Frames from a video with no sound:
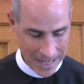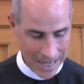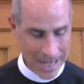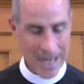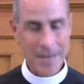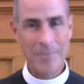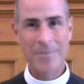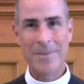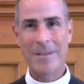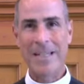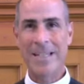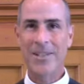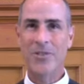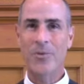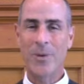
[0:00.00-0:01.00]
I'm
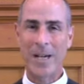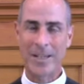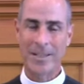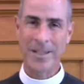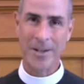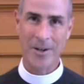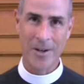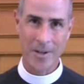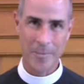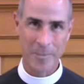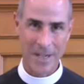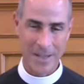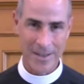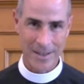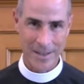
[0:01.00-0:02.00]
indirectly harmed
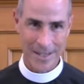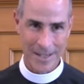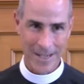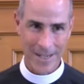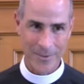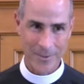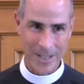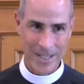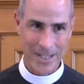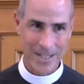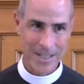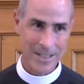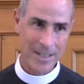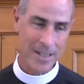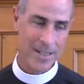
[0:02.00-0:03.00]
by the lie,
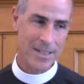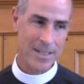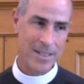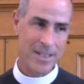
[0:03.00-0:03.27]
right?